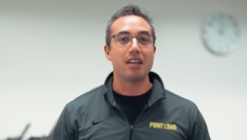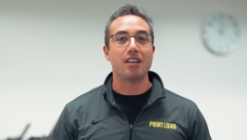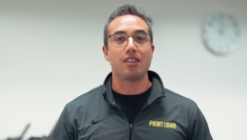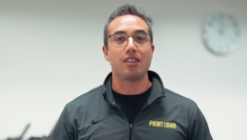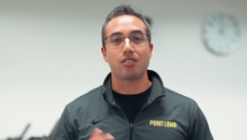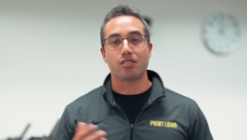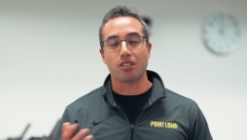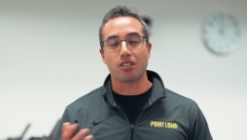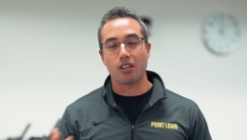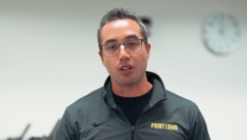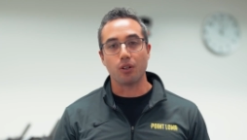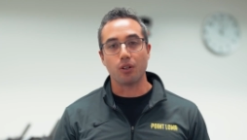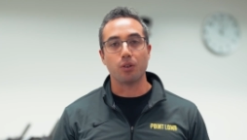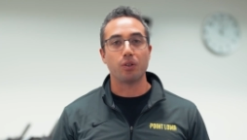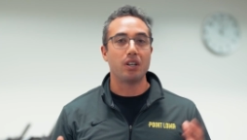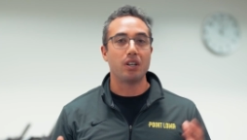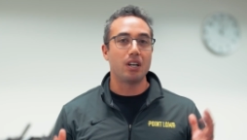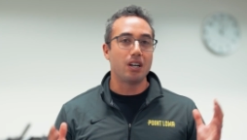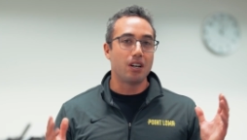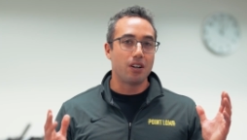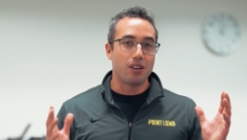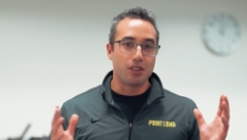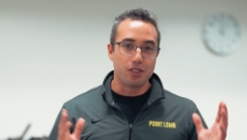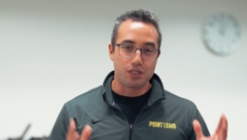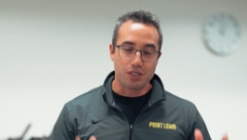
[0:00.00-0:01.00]
So,
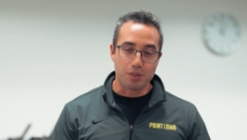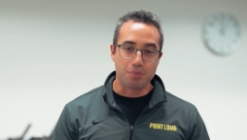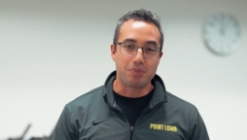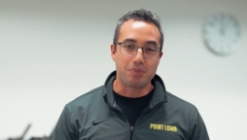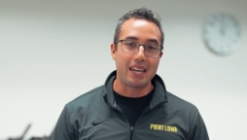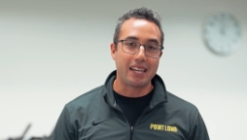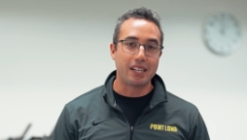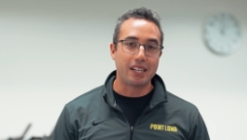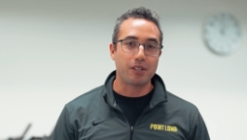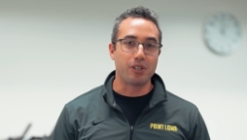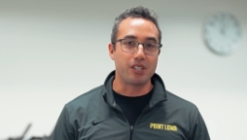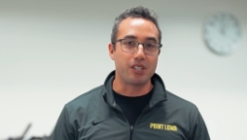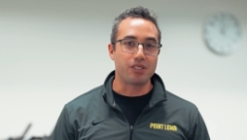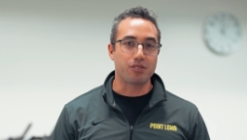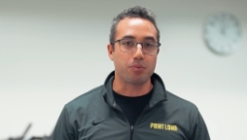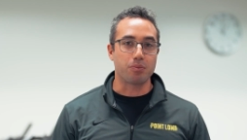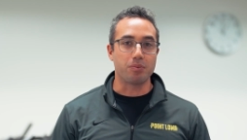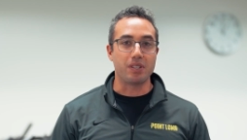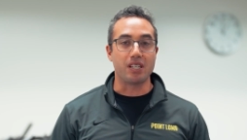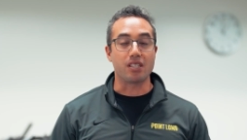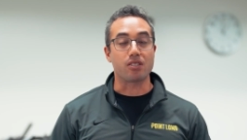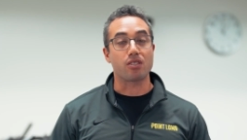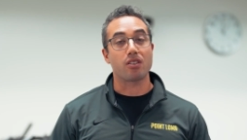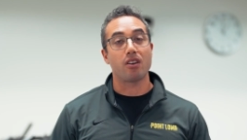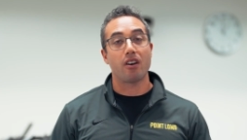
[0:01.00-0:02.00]
some takeaways from
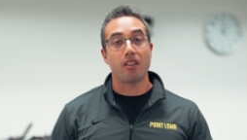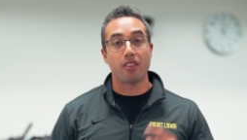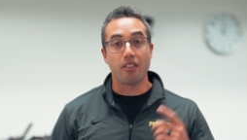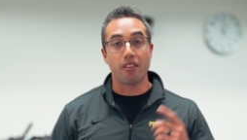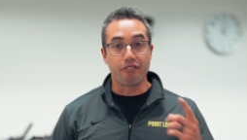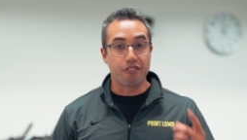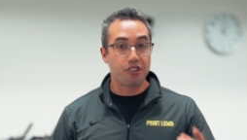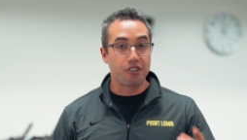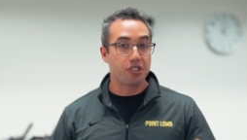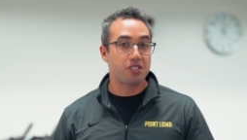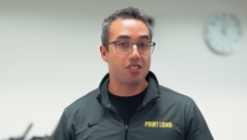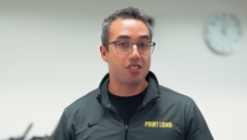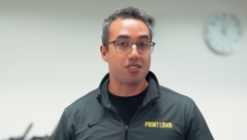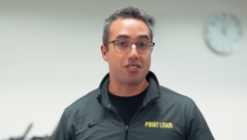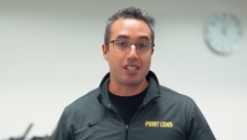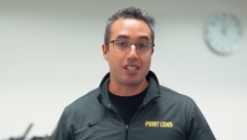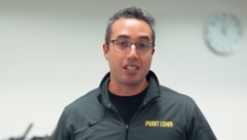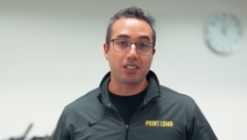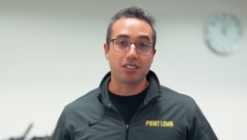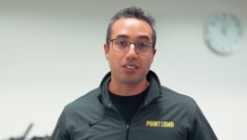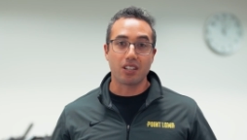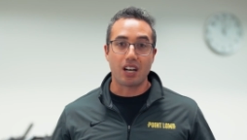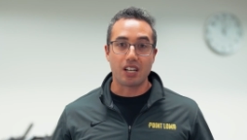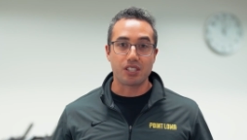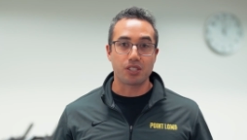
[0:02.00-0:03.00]
this. The first is
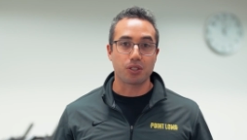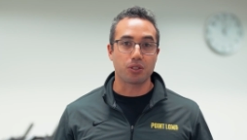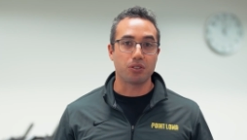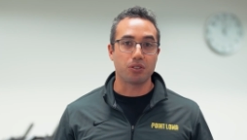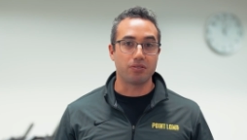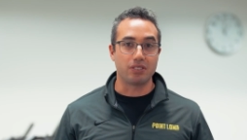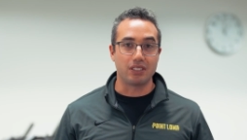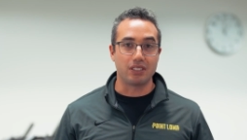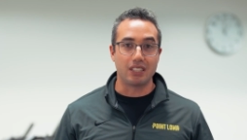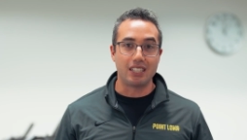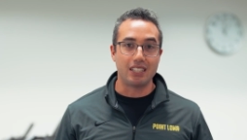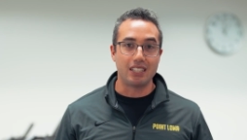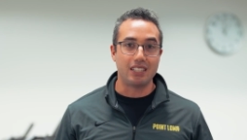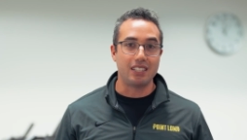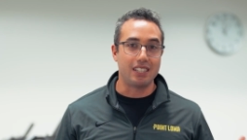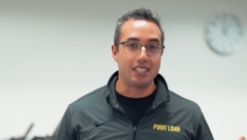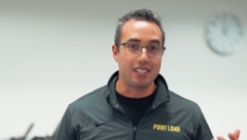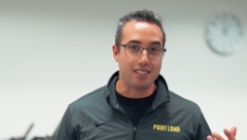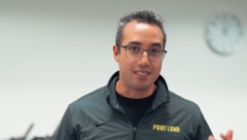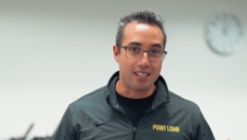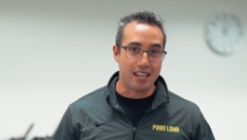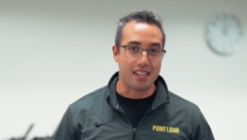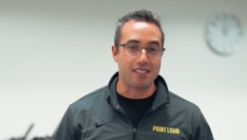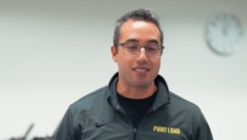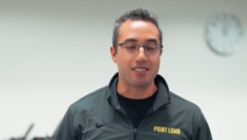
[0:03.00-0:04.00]
ecological validity in
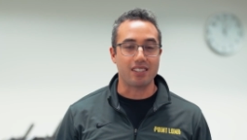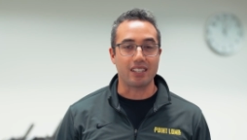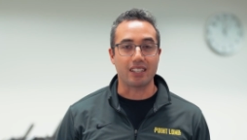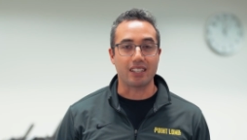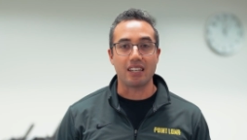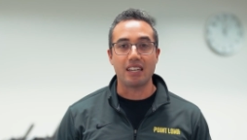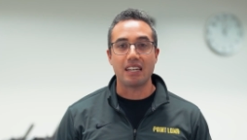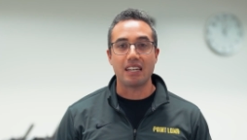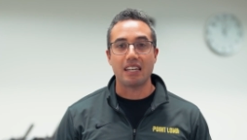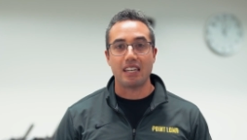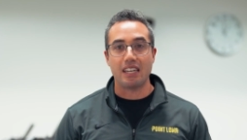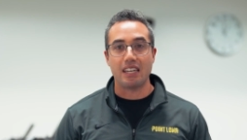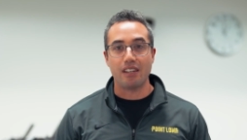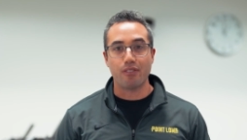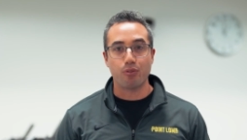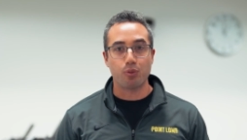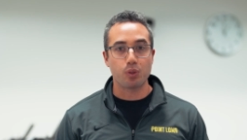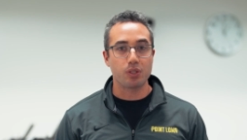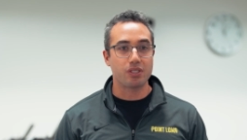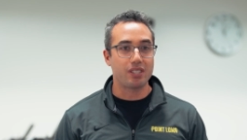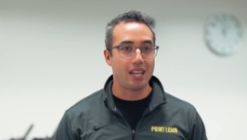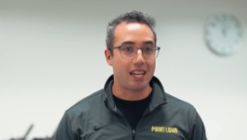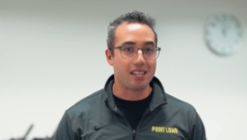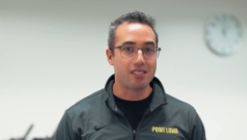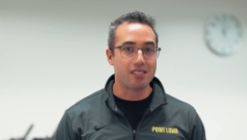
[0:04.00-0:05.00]
testing. If we're
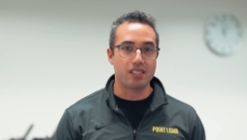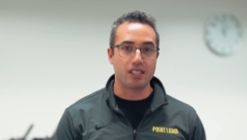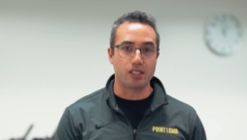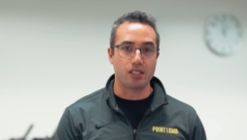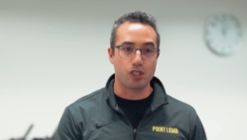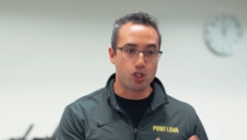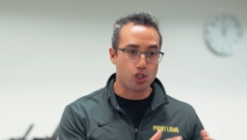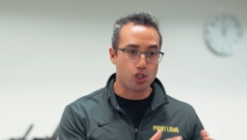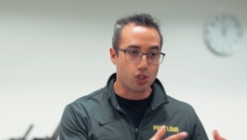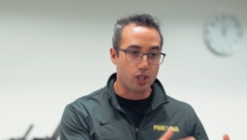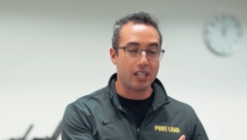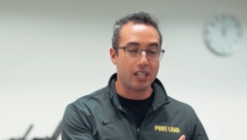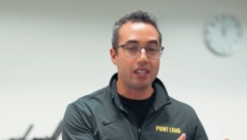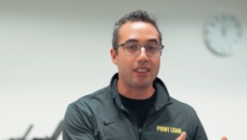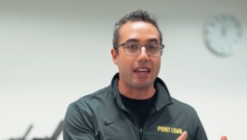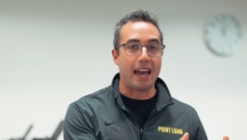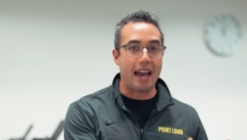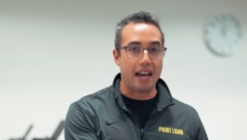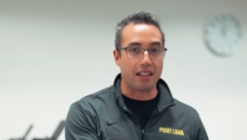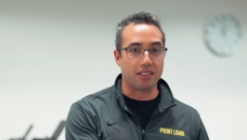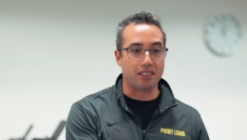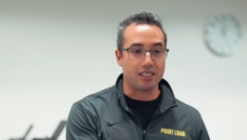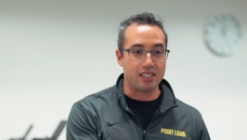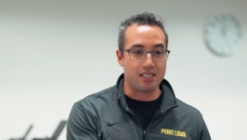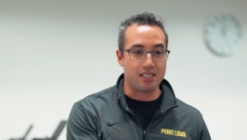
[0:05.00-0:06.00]
testing strength
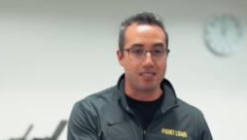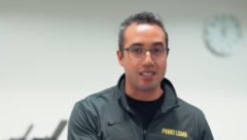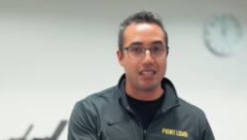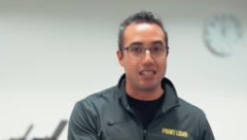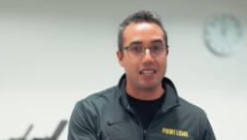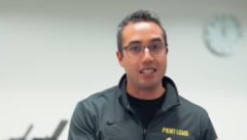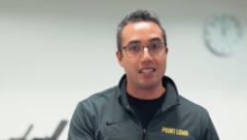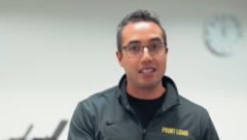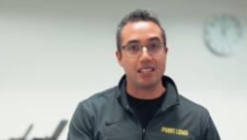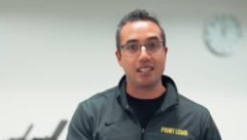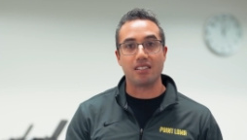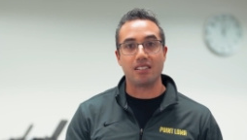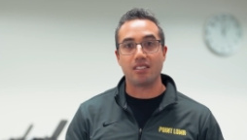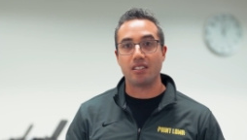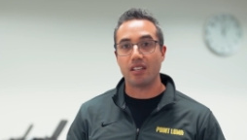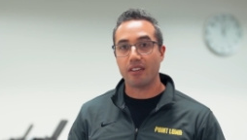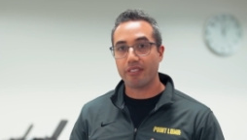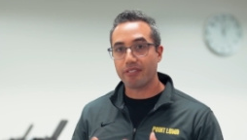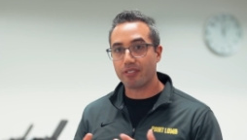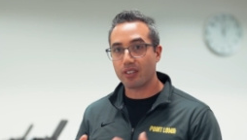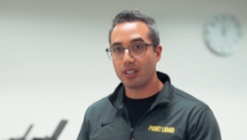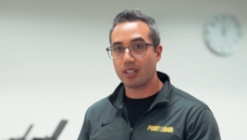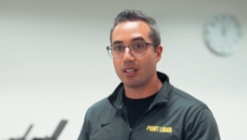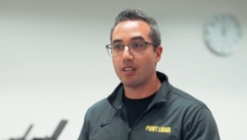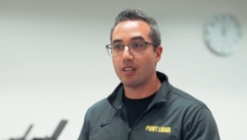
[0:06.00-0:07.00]
athletes in a
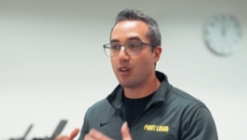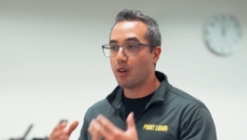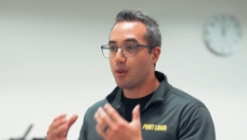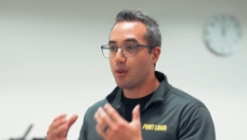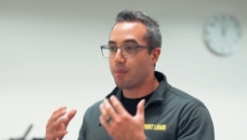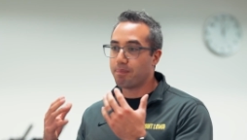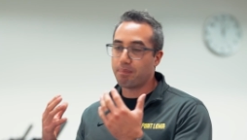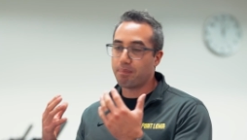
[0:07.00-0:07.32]
different